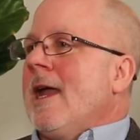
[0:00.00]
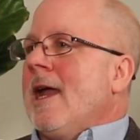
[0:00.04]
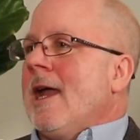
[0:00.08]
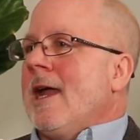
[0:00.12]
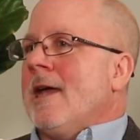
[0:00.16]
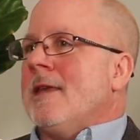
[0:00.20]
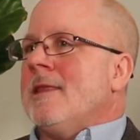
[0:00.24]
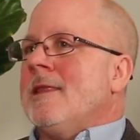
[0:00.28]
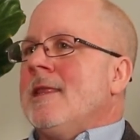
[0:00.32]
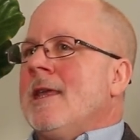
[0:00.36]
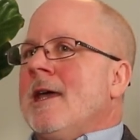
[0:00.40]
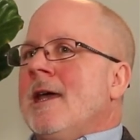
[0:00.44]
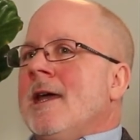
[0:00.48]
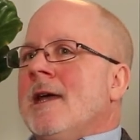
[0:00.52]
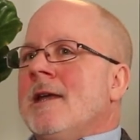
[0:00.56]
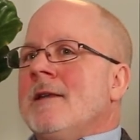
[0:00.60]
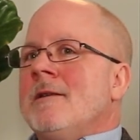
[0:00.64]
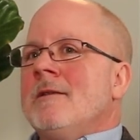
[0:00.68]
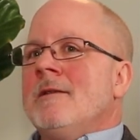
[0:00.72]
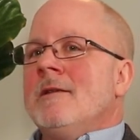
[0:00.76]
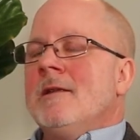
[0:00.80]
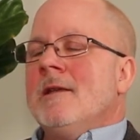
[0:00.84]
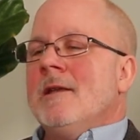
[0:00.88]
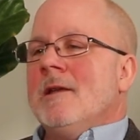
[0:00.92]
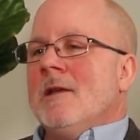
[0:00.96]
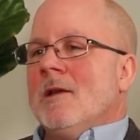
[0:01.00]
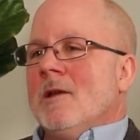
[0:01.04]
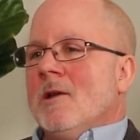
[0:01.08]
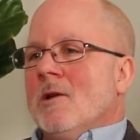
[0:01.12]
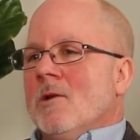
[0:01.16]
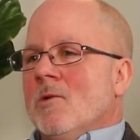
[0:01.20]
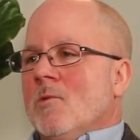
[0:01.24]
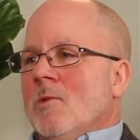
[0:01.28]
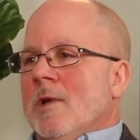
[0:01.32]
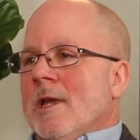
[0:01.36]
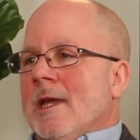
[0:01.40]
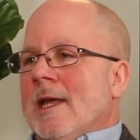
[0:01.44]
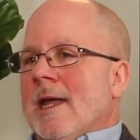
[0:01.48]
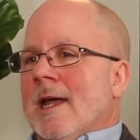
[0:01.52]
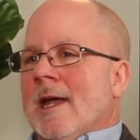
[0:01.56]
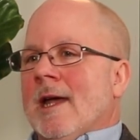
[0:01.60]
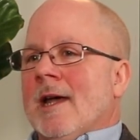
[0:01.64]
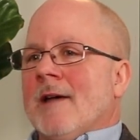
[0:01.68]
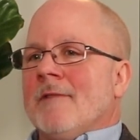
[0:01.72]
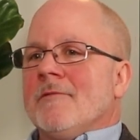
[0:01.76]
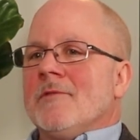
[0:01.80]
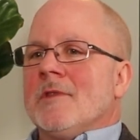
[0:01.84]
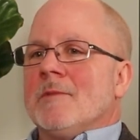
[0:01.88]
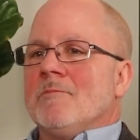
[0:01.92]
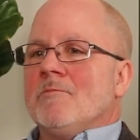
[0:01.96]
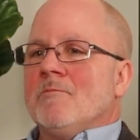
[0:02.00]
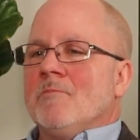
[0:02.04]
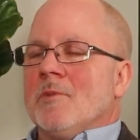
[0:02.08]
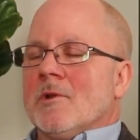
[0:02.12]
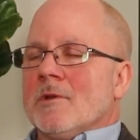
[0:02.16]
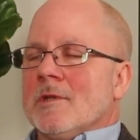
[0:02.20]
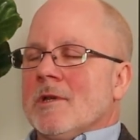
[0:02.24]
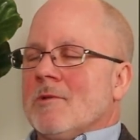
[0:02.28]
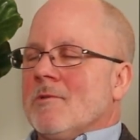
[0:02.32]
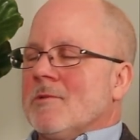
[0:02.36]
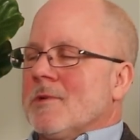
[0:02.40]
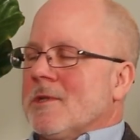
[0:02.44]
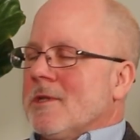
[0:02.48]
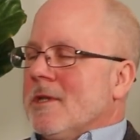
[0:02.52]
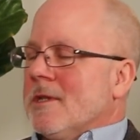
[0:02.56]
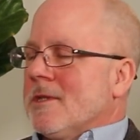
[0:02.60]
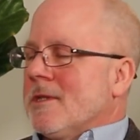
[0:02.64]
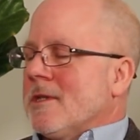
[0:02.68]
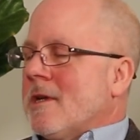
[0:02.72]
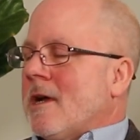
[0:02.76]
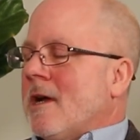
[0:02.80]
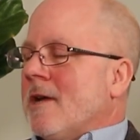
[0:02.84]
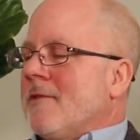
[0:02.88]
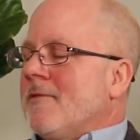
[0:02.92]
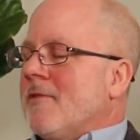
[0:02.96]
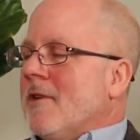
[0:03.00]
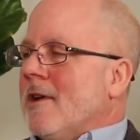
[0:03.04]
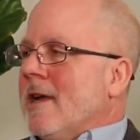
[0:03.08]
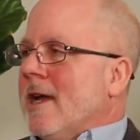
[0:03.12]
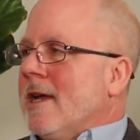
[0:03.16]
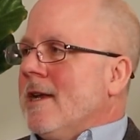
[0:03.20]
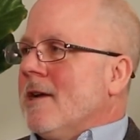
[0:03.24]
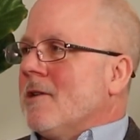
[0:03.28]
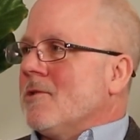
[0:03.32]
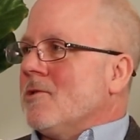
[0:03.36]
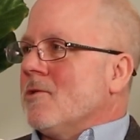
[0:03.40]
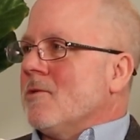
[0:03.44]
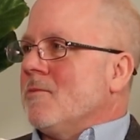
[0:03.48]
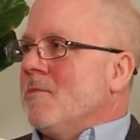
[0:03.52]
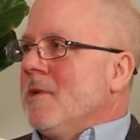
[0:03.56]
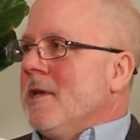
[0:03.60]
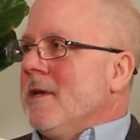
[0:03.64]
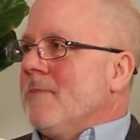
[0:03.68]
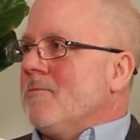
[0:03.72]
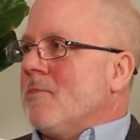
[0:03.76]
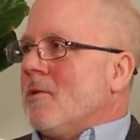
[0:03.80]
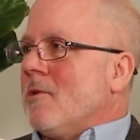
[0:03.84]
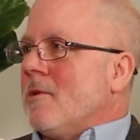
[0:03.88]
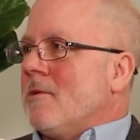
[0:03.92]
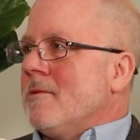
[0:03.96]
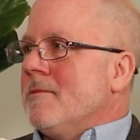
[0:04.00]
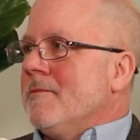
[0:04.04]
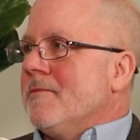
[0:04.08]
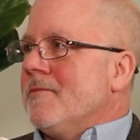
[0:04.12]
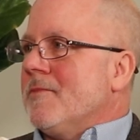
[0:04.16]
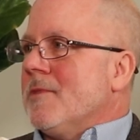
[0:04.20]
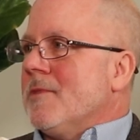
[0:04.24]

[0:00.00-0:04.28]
And then we have, the building was designed for 800 people.